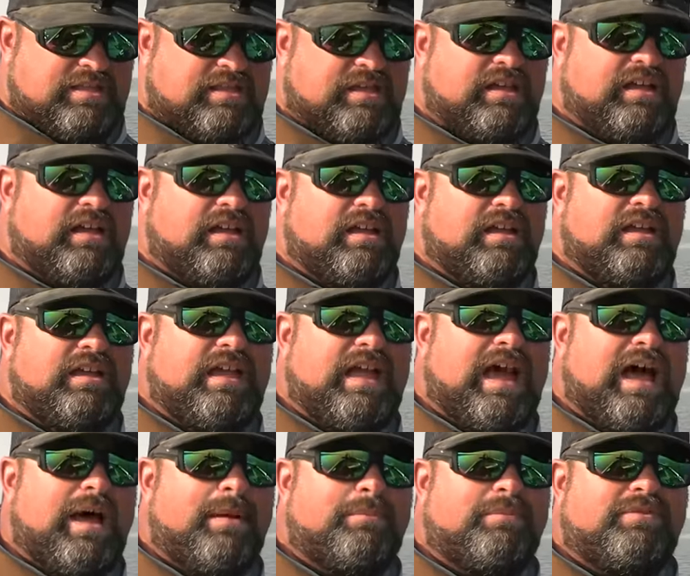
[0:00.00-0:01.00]
the
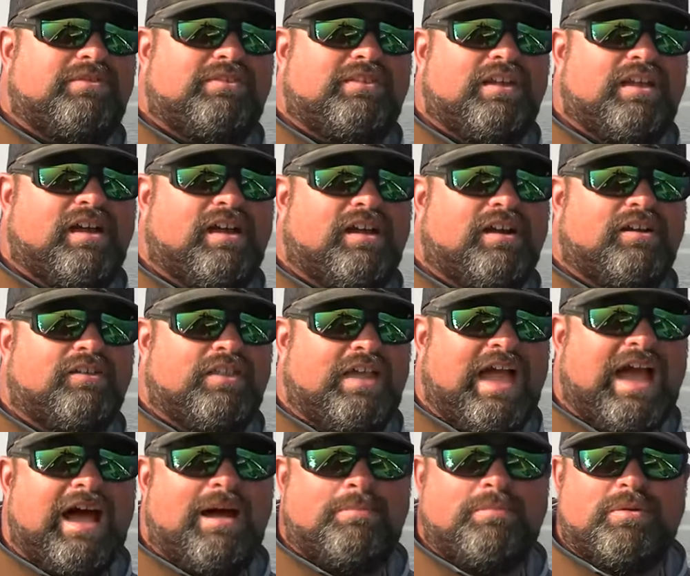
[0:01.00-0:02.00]
apps, or
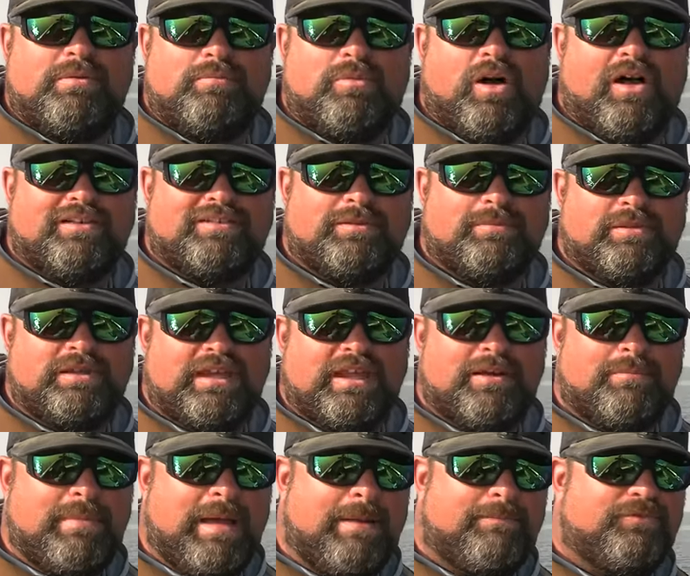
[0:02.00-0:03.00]
the app, and possibly
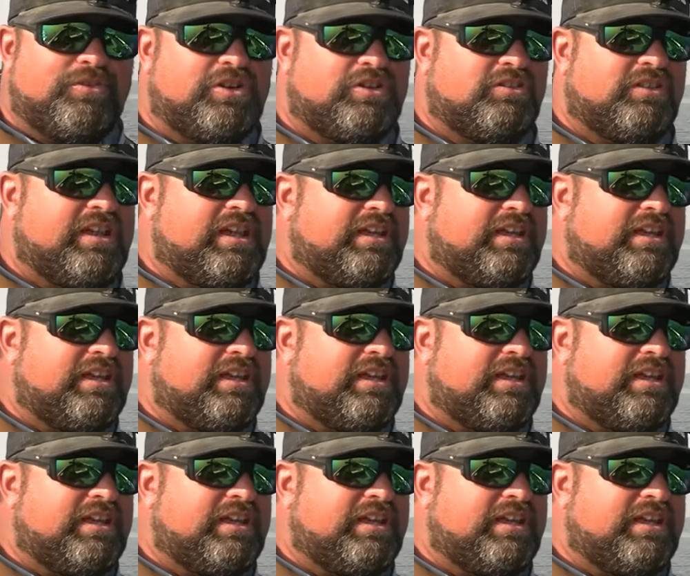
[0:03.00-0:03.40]
get a map for your